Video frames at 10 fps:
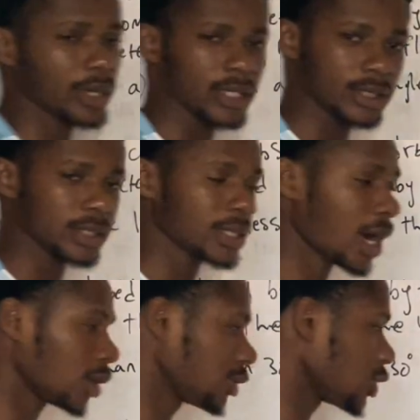let's see
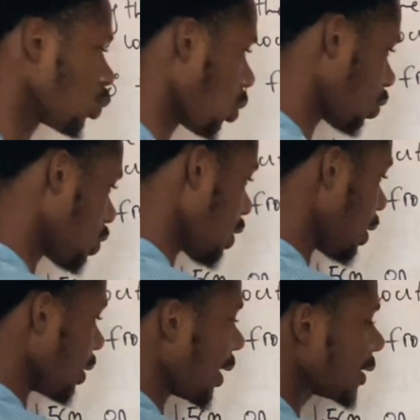how this works.
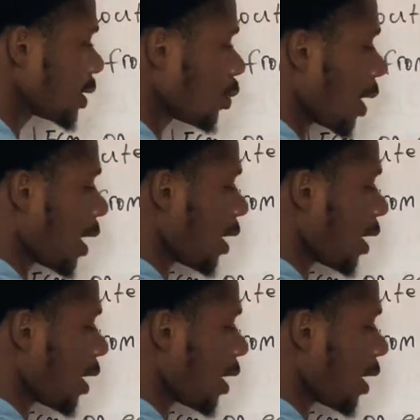Let's say we are